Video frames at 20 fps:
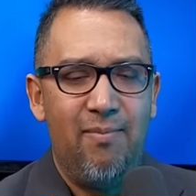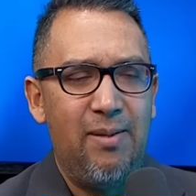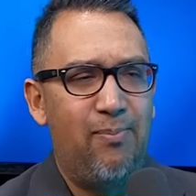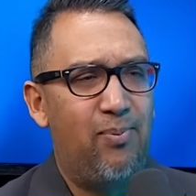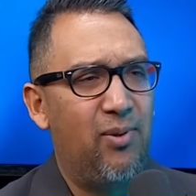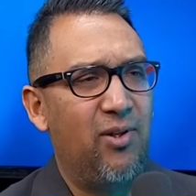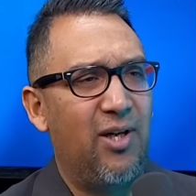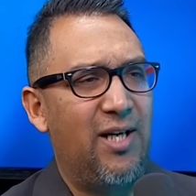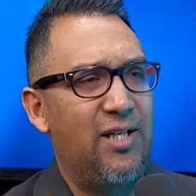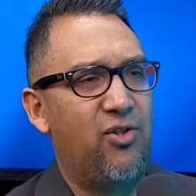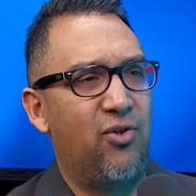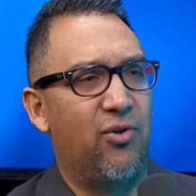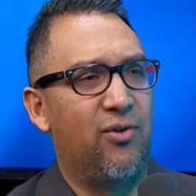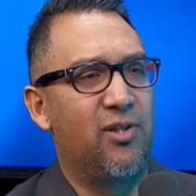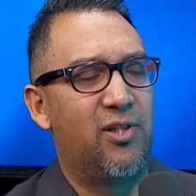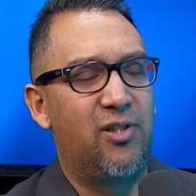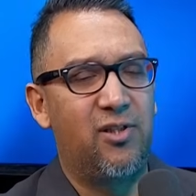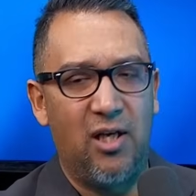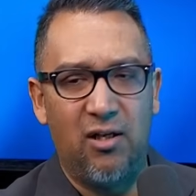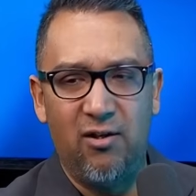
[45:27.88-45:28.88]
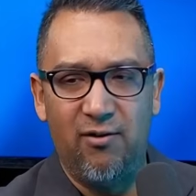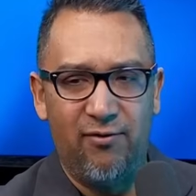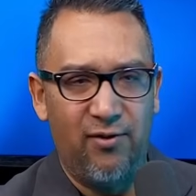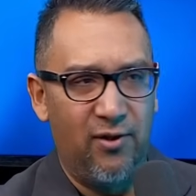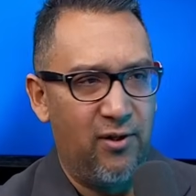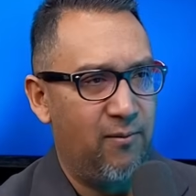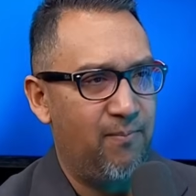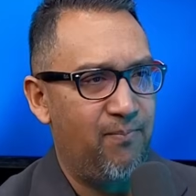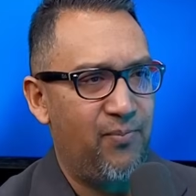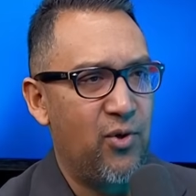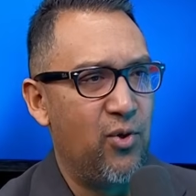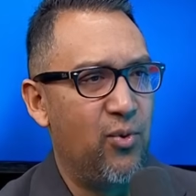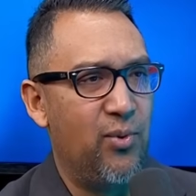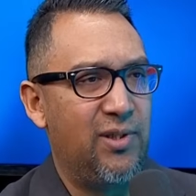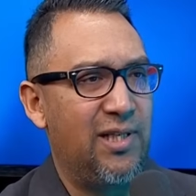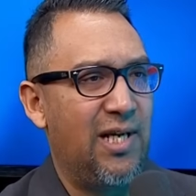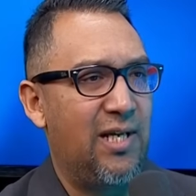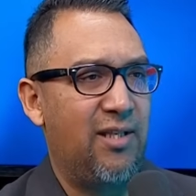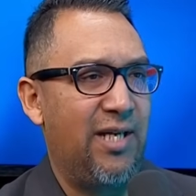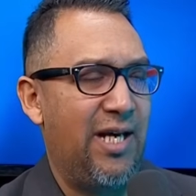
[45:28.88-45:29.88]
People like John Sullivan, who
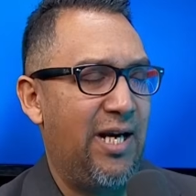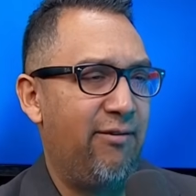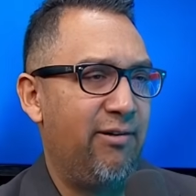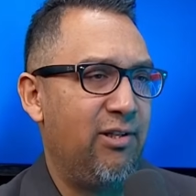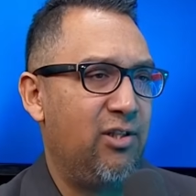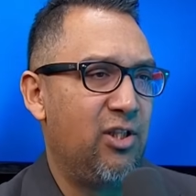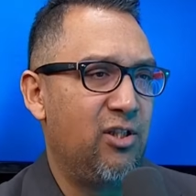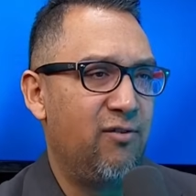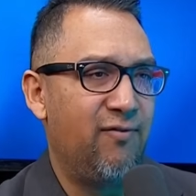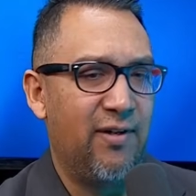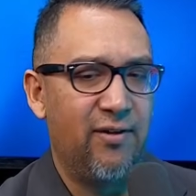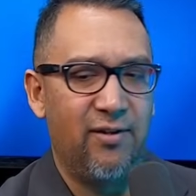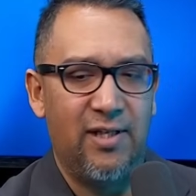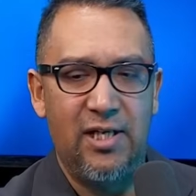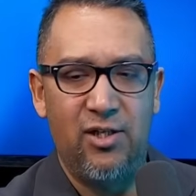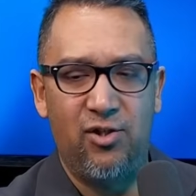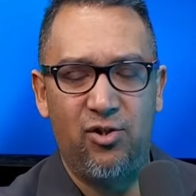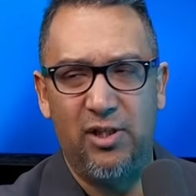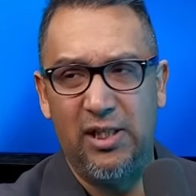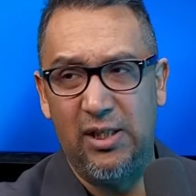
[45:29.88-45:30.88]
was at the Heritage Foundation.